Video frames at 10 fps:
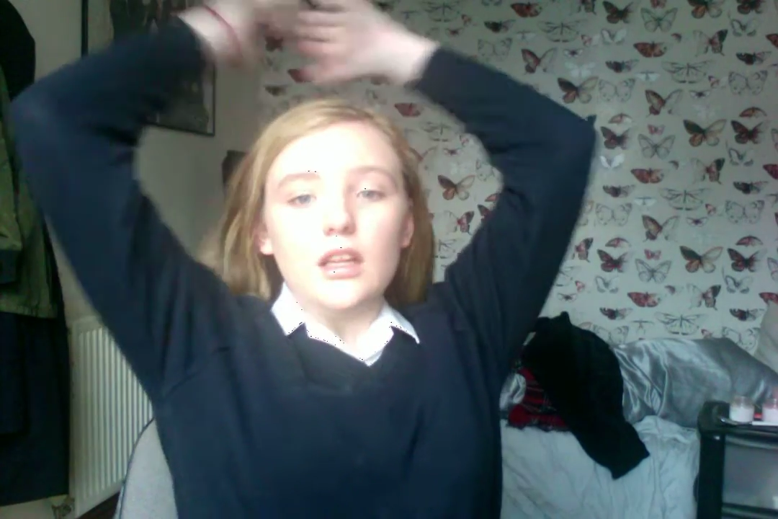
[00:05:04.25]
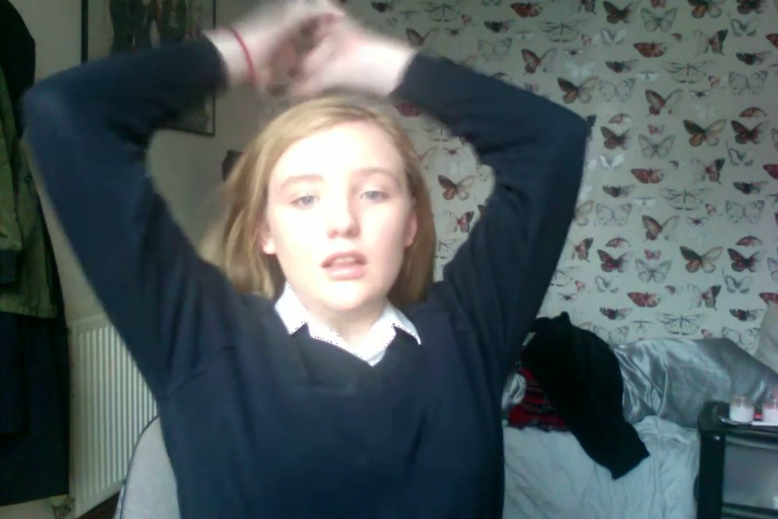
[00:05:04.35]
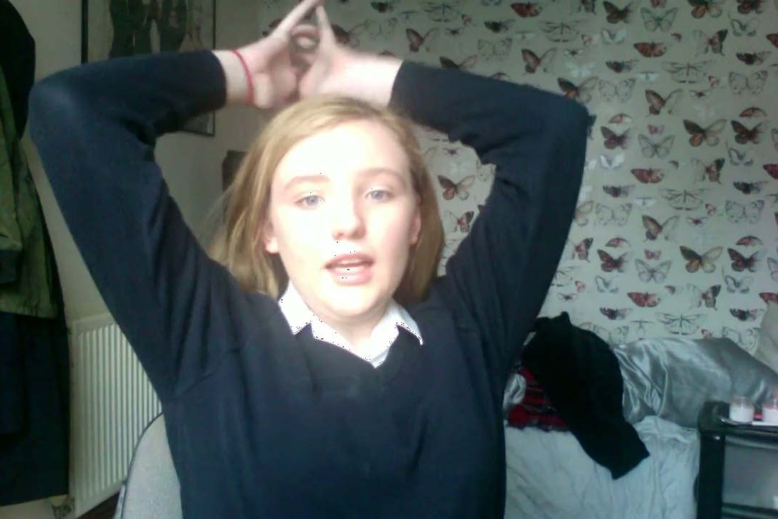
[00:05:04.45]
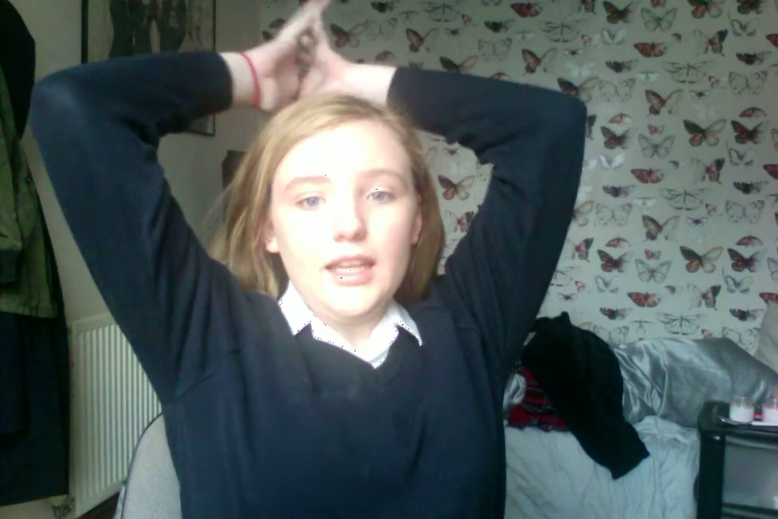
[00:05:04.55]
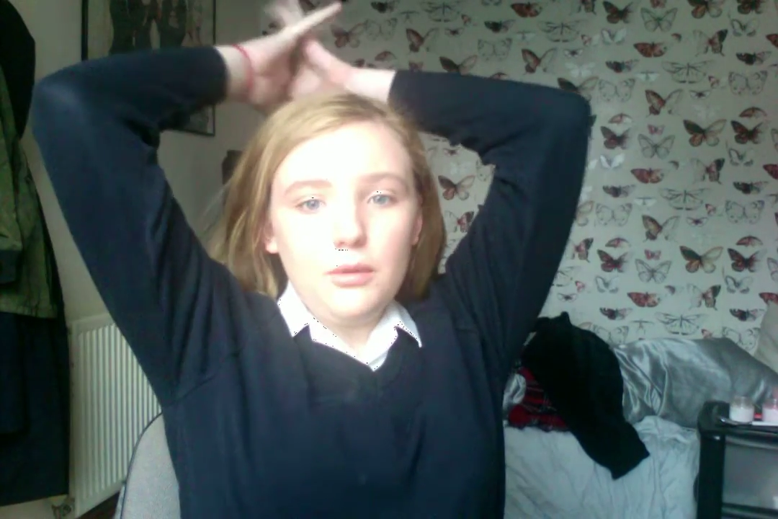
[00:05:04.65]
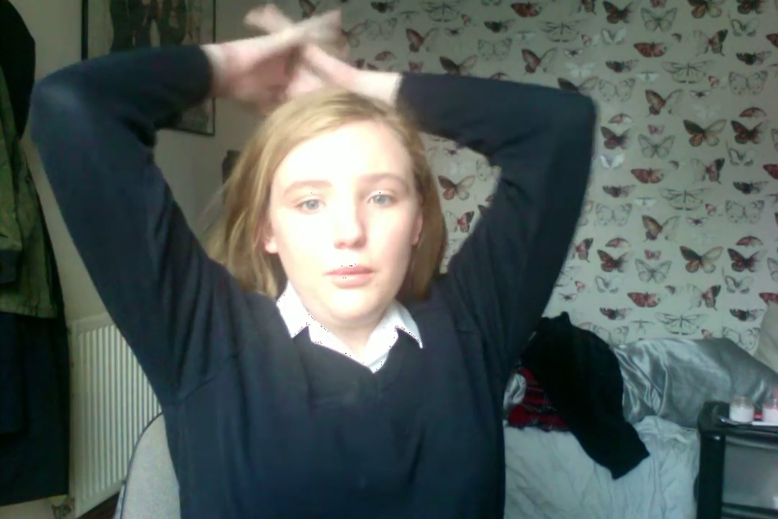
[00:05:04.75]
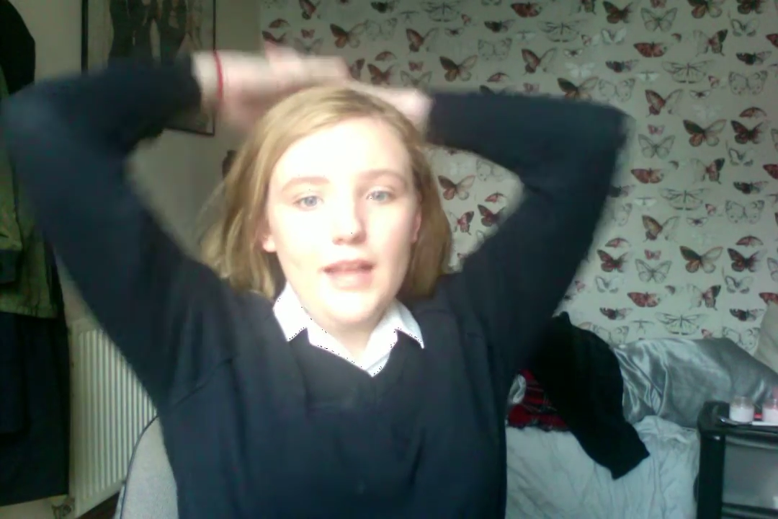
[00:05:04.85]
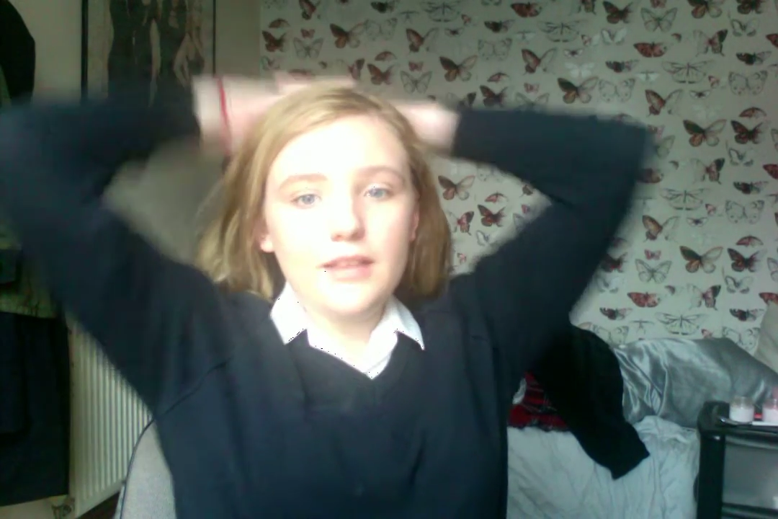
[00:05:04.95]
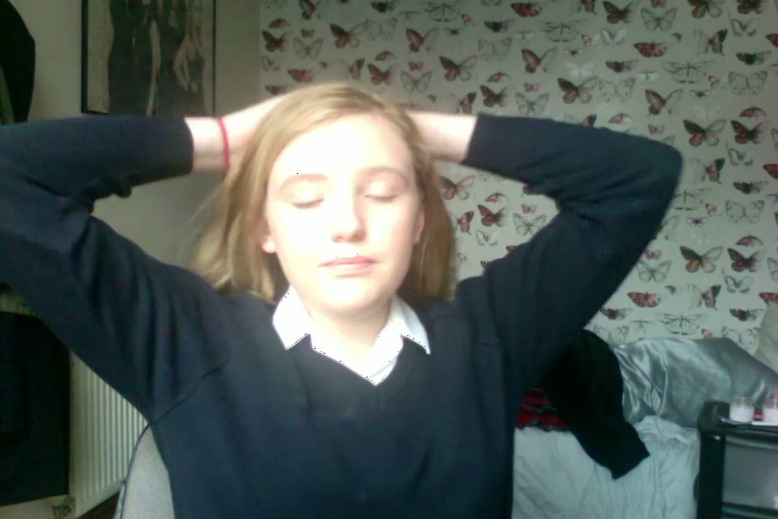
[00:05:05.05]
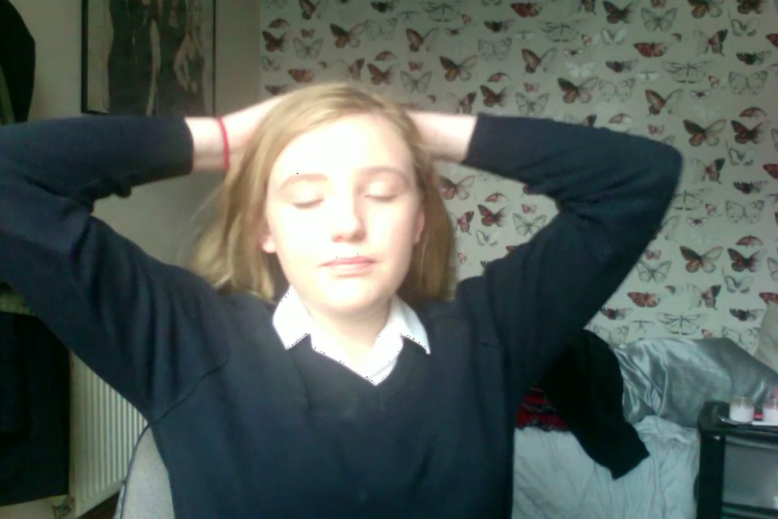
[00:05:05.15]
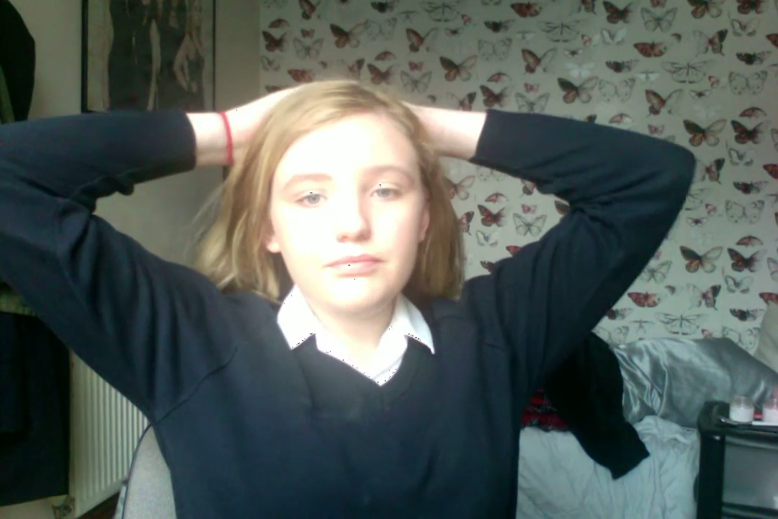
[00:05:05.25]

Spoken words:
Like, when